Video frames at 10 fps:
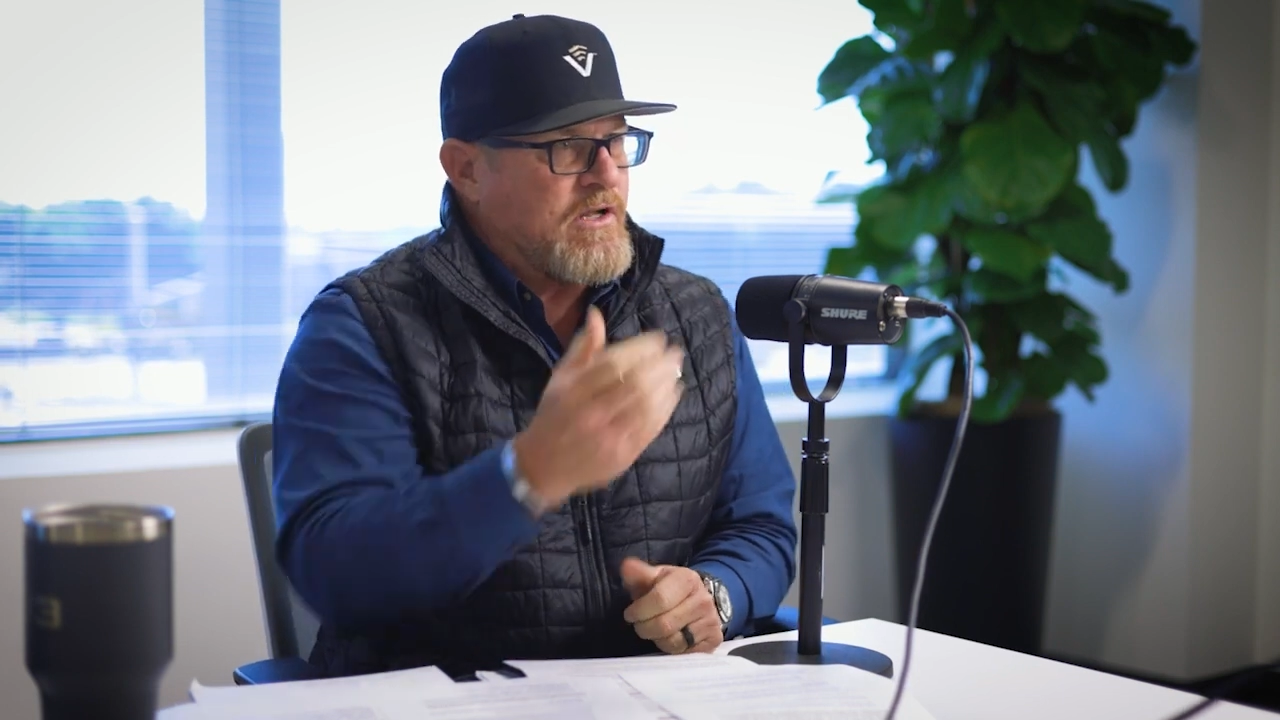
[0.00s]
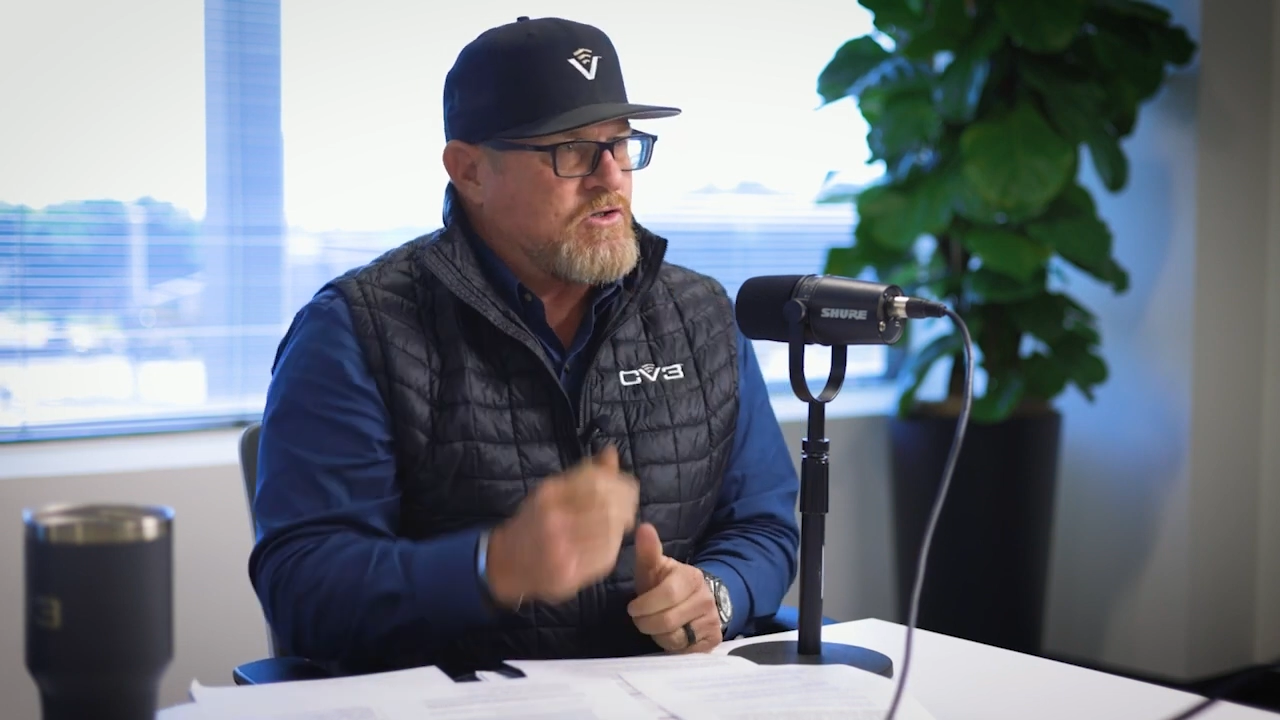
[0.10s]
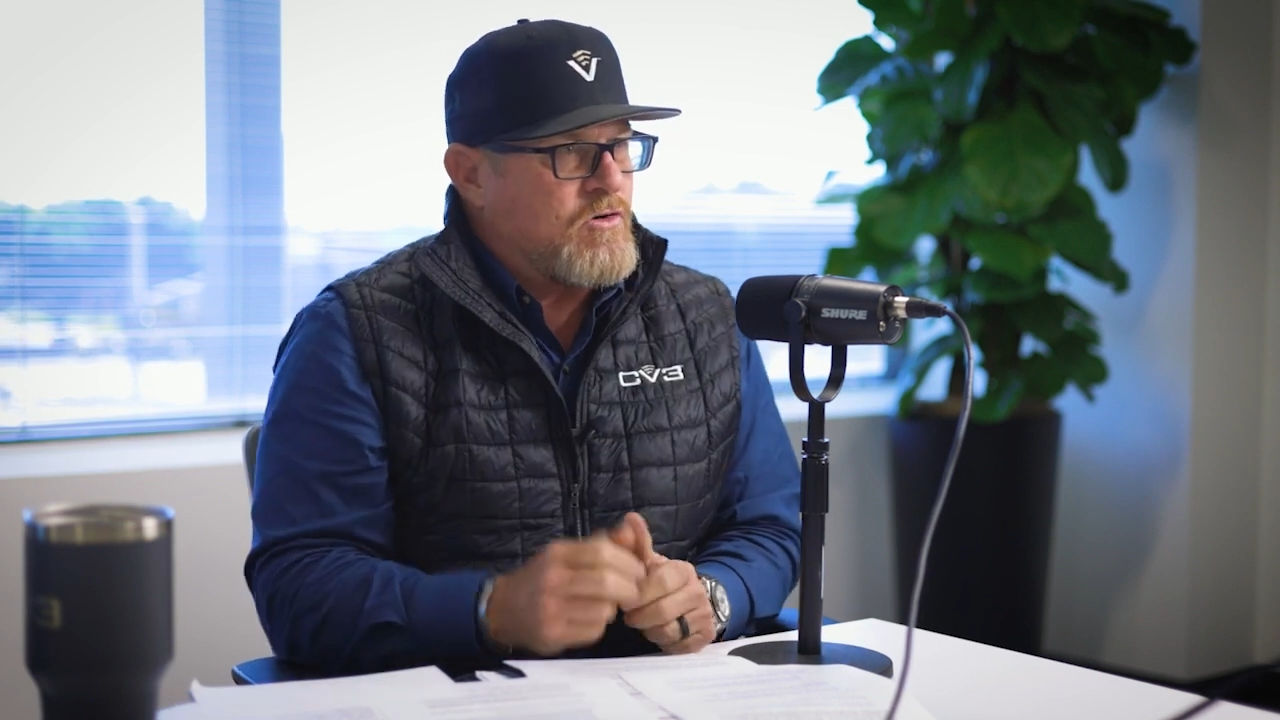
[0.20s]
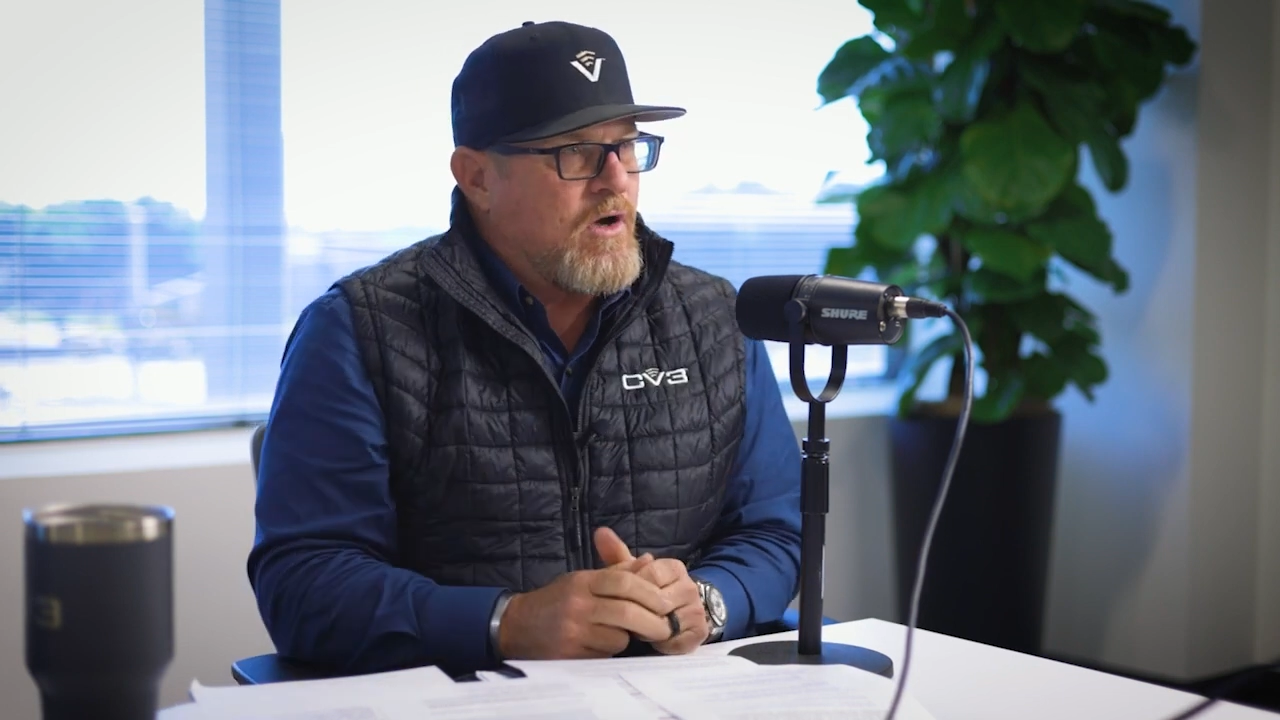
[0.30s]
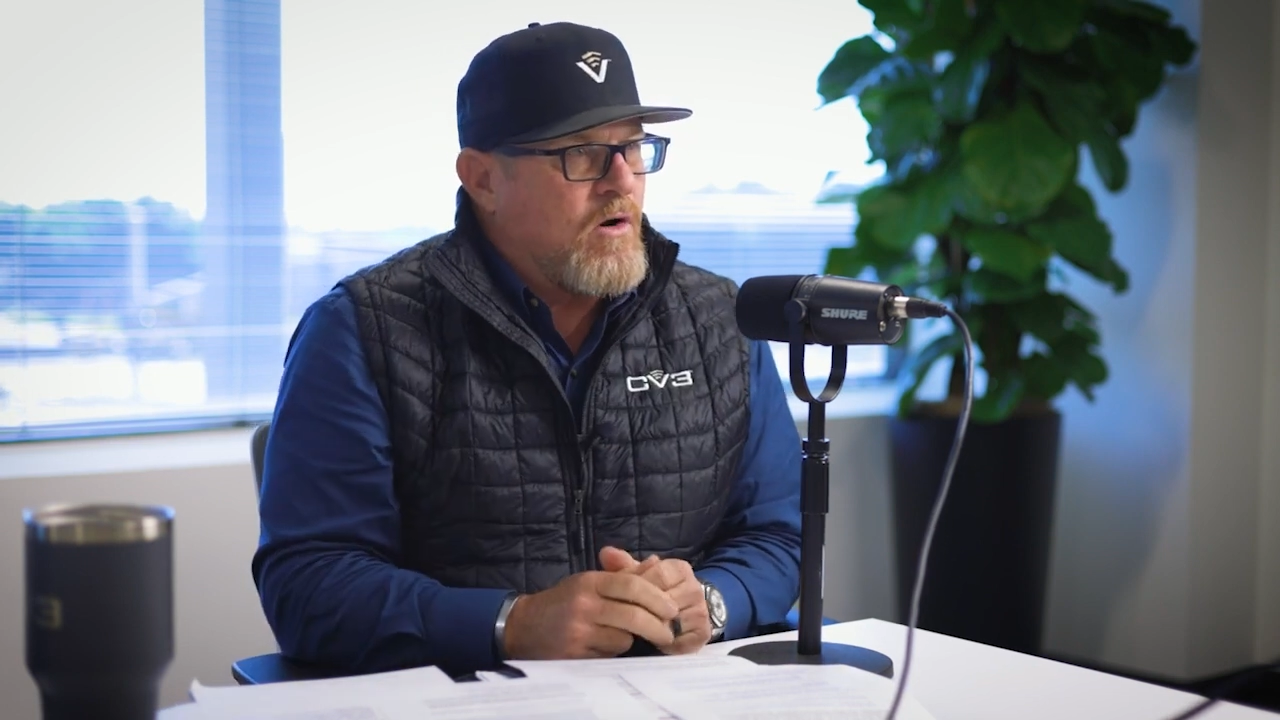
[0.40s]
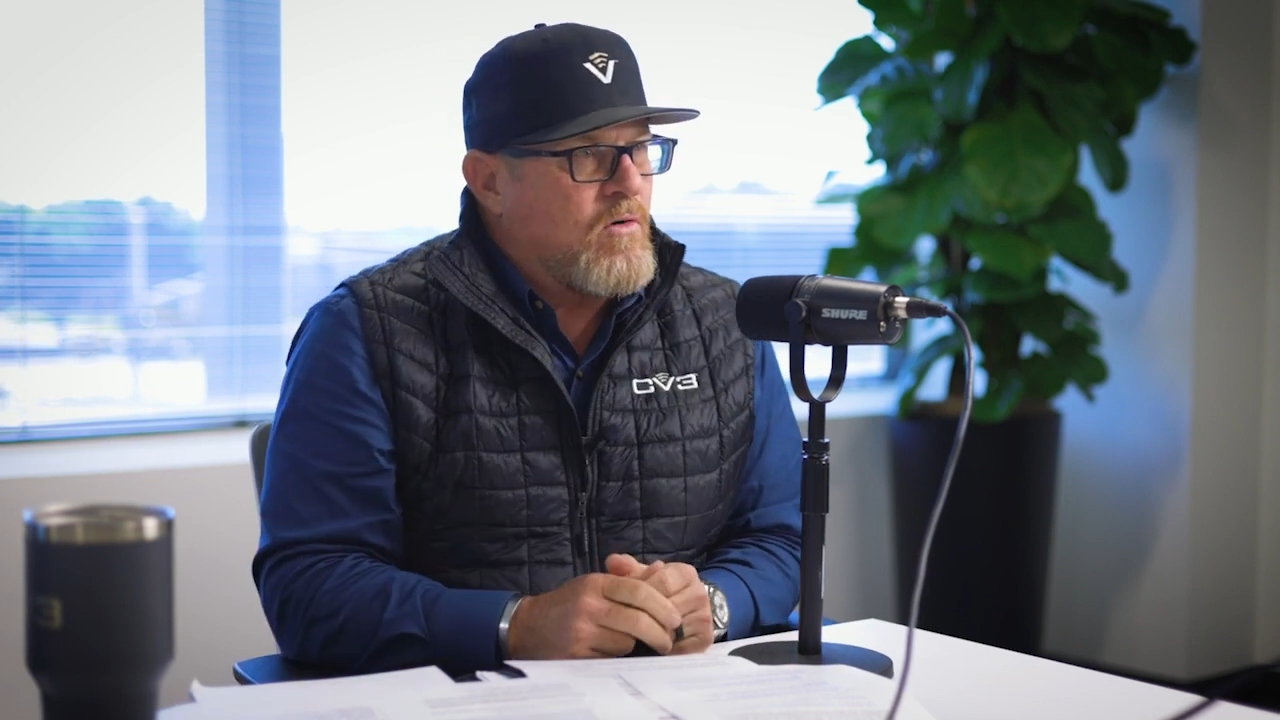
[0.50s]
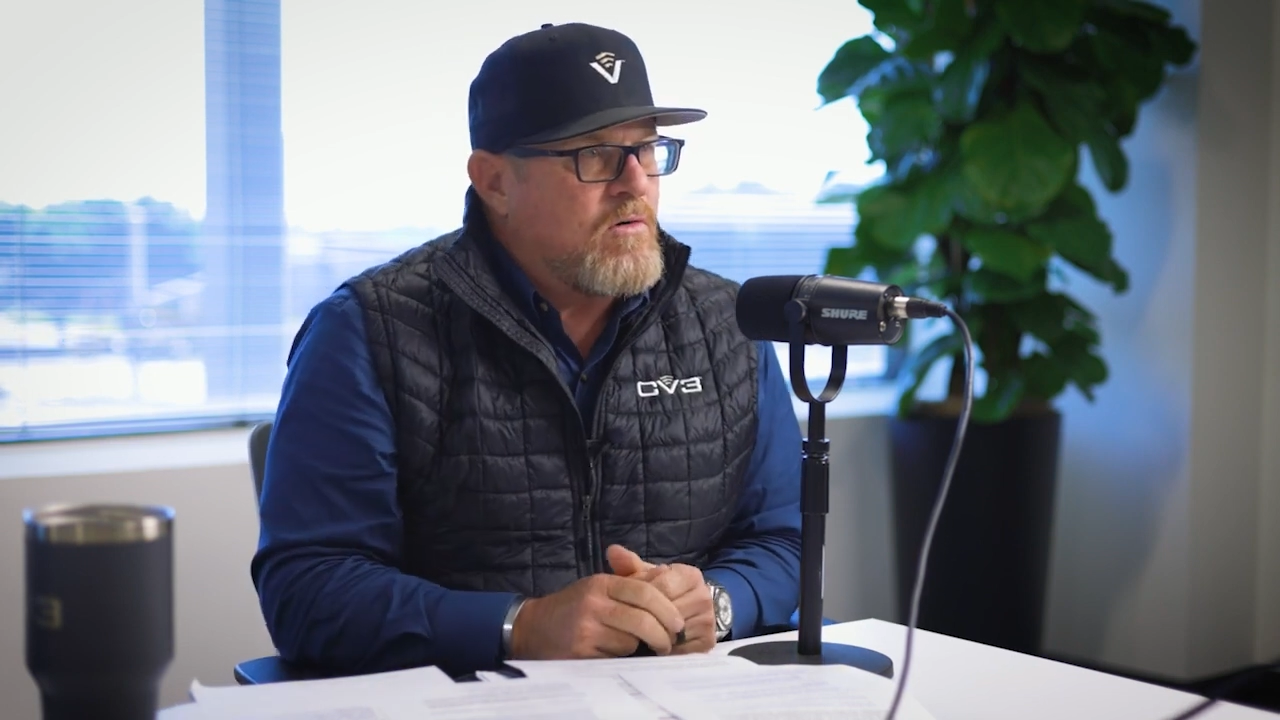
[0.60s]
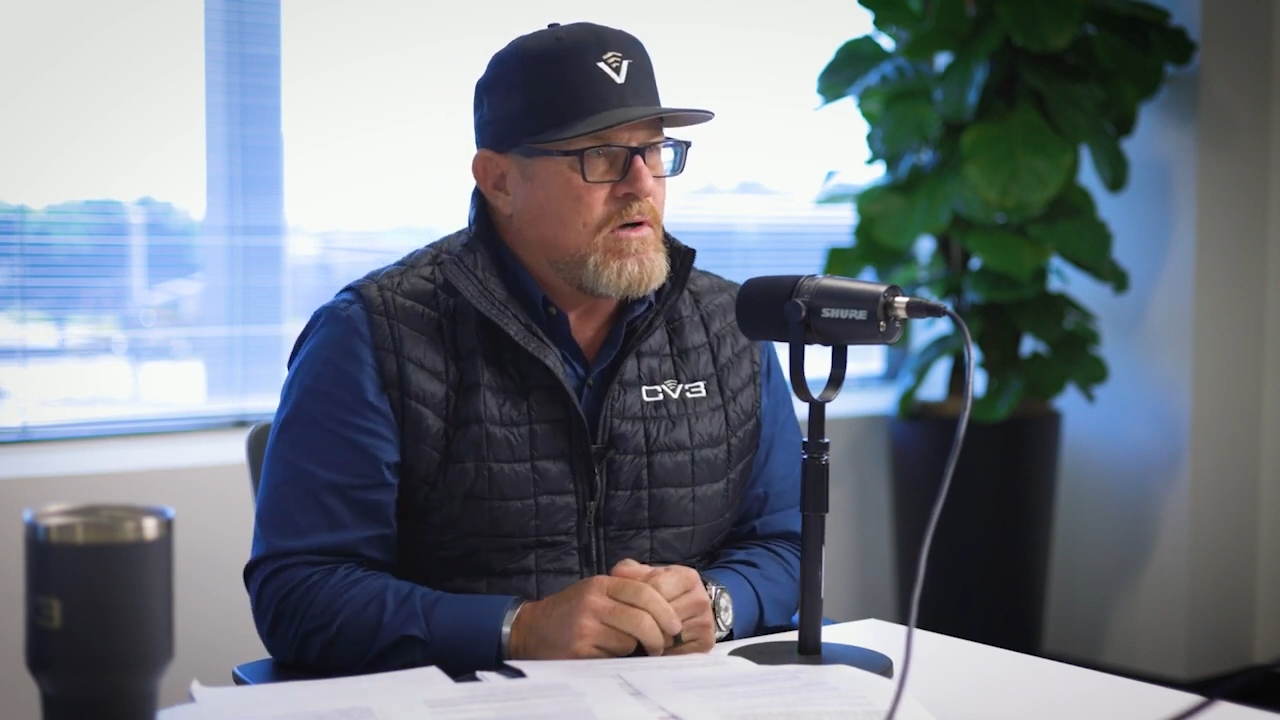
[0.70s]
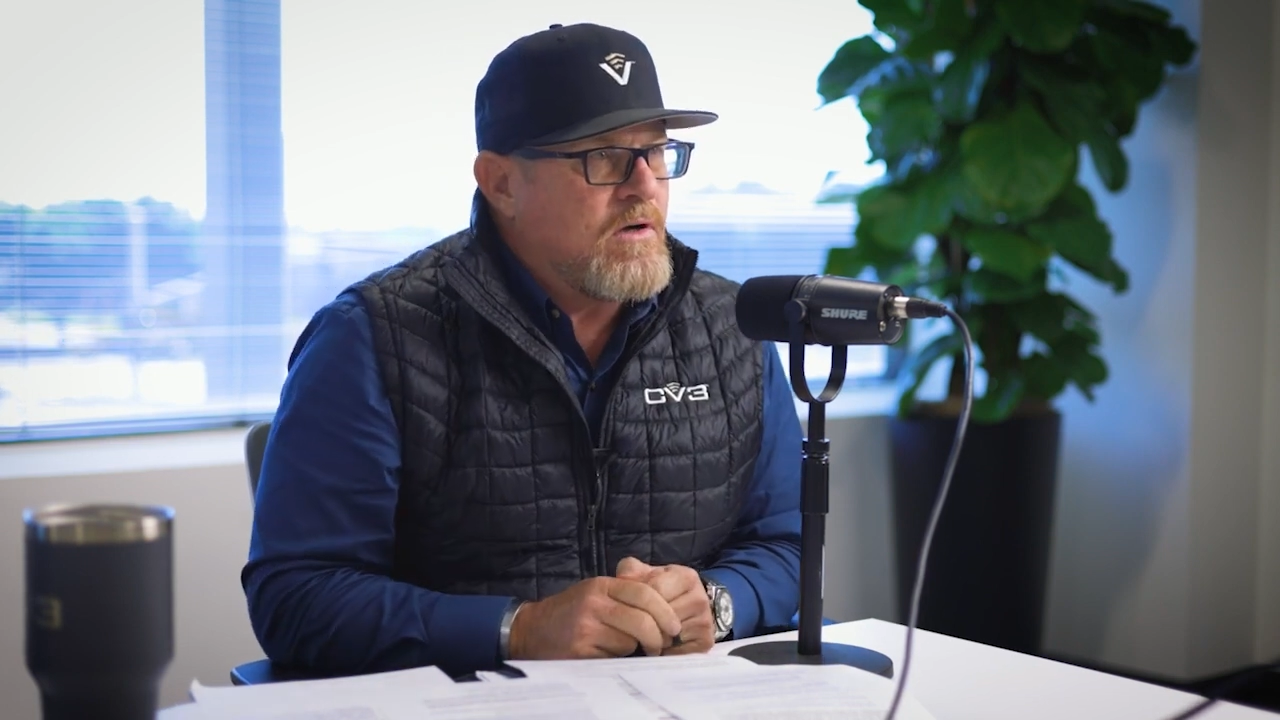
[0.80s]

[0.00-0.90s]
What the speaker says: as you know,